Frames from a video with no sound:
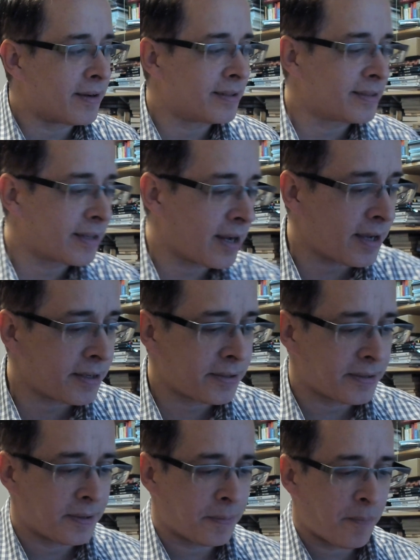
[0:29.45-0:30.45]

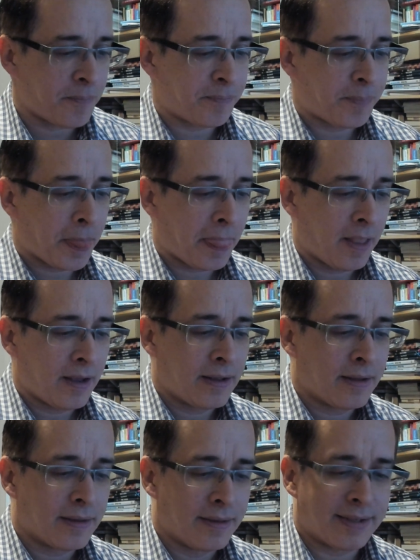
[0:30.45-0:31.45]
discuss
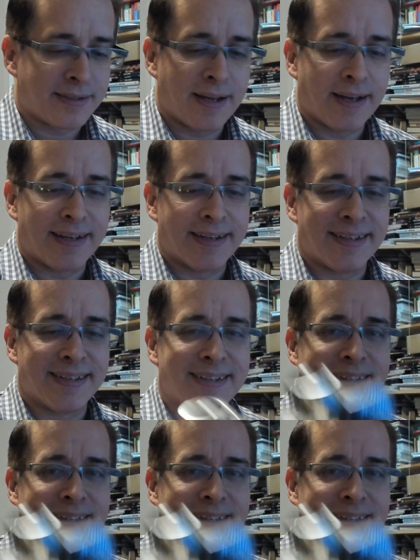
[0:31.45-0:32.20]
this guy,